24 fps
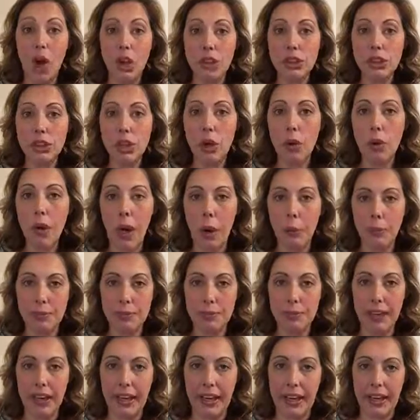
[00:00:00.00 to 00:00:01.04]
also
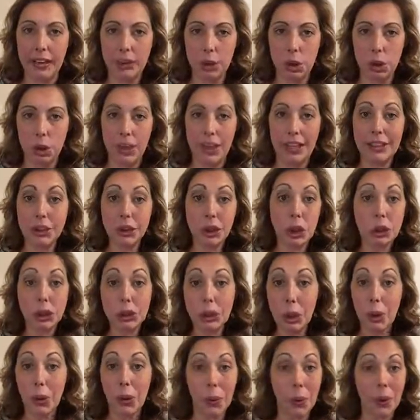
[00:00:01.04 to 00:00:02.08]
helps mitigate stress.
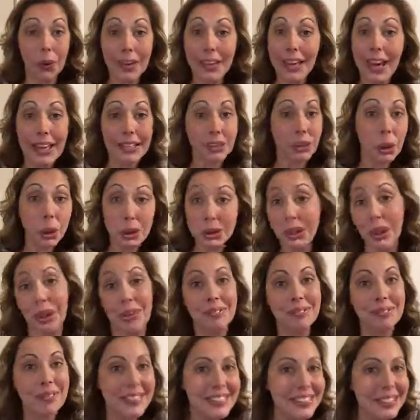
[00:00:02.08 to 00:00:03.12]
So like I told you,
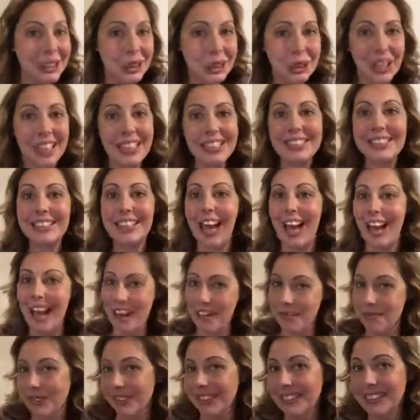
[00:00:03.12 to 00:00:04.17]
I've been stressed, I
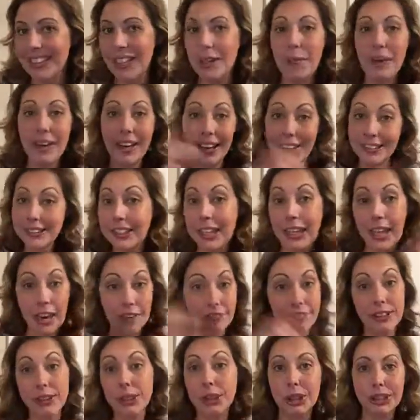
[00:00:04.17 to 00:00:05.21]
haven't been sleeping. It's like a
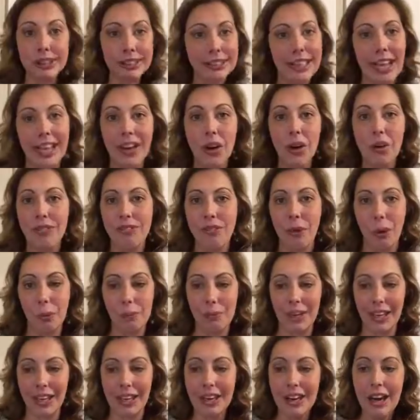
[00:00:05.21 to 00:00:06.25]
vicious cycle for
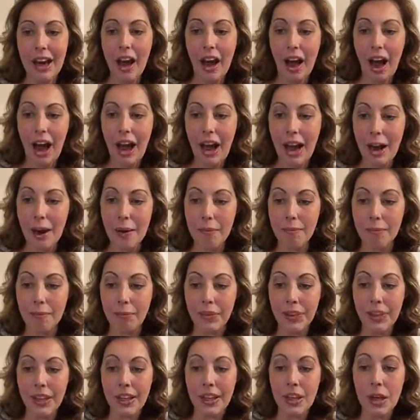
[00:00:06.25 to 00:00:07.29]
me.
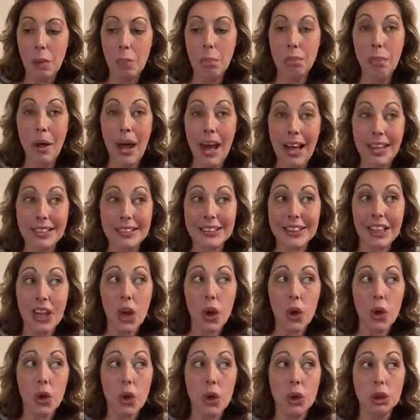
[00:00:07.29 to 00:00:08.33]
But
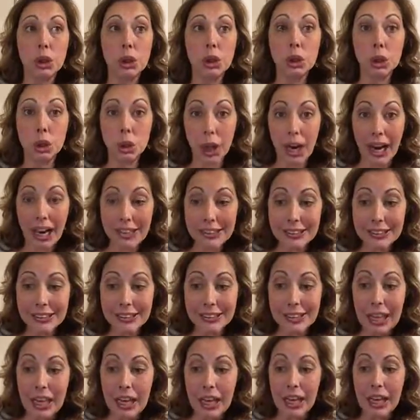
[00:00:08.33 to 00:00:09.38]

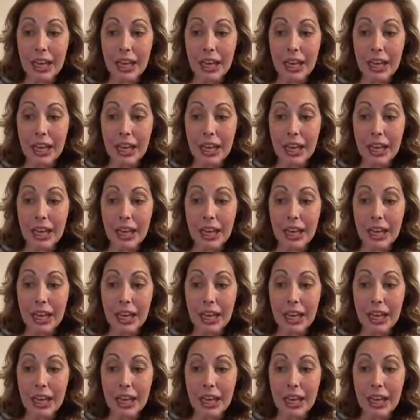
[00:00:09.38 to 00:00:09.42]
stress